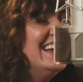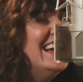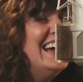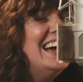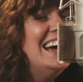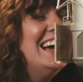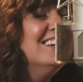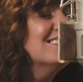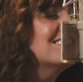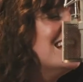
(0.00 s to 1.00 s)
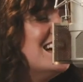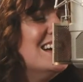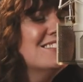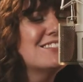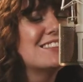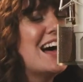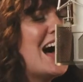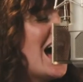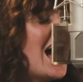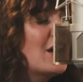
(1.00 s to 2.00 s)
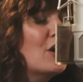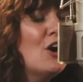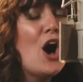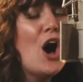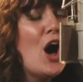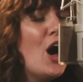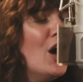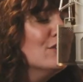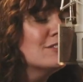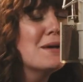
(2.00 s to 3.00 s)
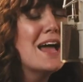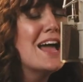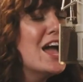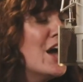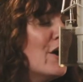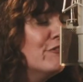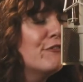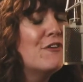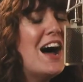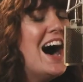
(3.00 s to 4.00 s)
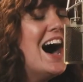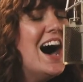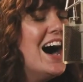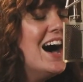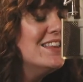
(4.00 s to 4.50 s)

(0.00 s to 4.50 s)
this love that chases us down, it covers our shame, it forgives us our